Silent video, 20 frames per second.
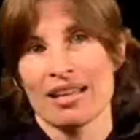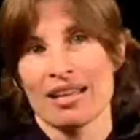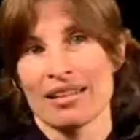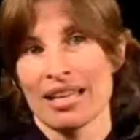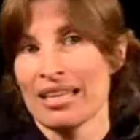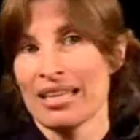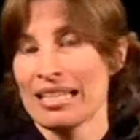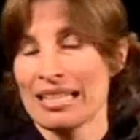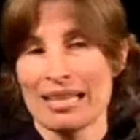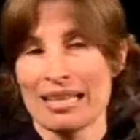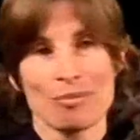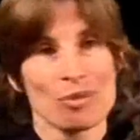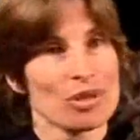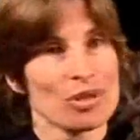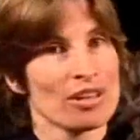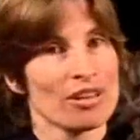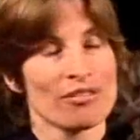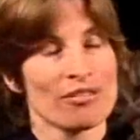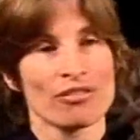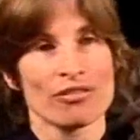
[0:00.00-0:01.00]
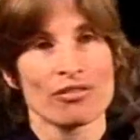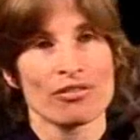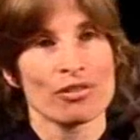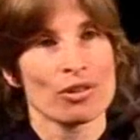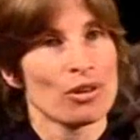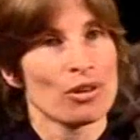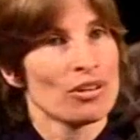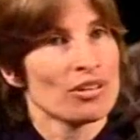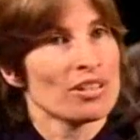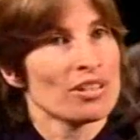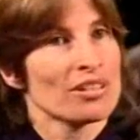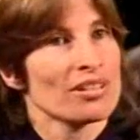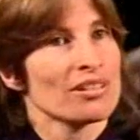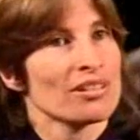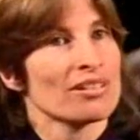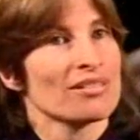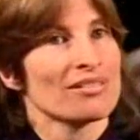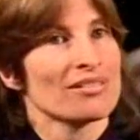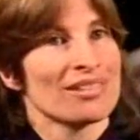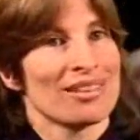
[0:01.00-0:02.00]
and then he seems to have thought,
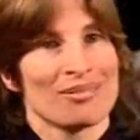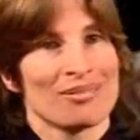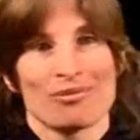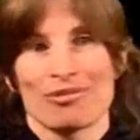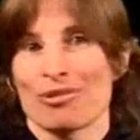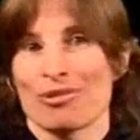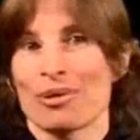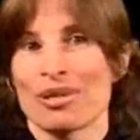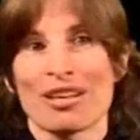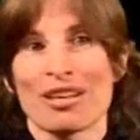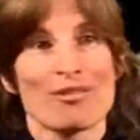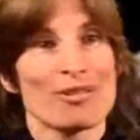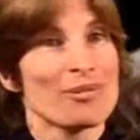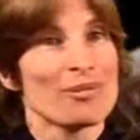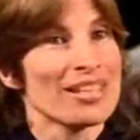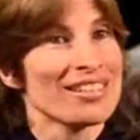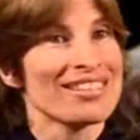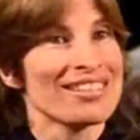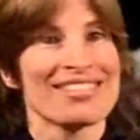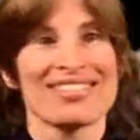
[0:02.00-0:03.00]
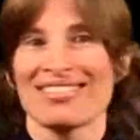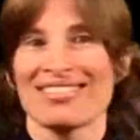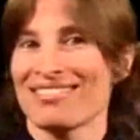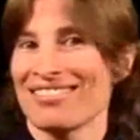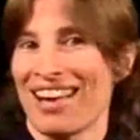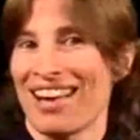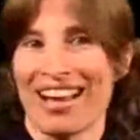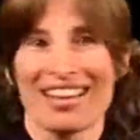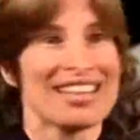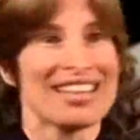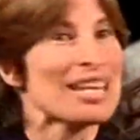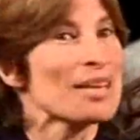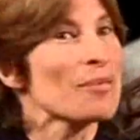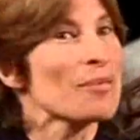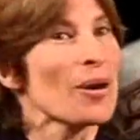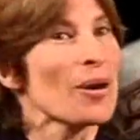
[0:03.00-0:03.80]
uh, for whatever reason, I can keep